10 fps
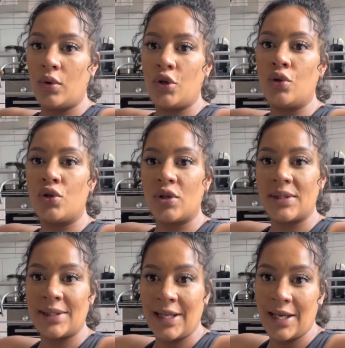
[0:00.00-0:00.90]
You
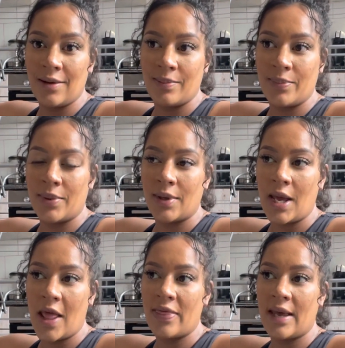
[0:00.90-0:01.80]
just sleep.
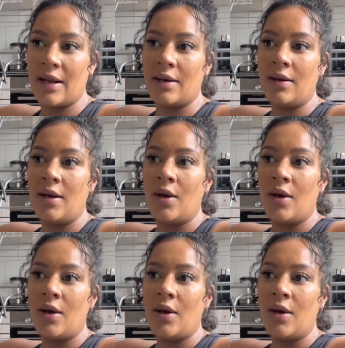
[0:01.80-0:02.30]
And then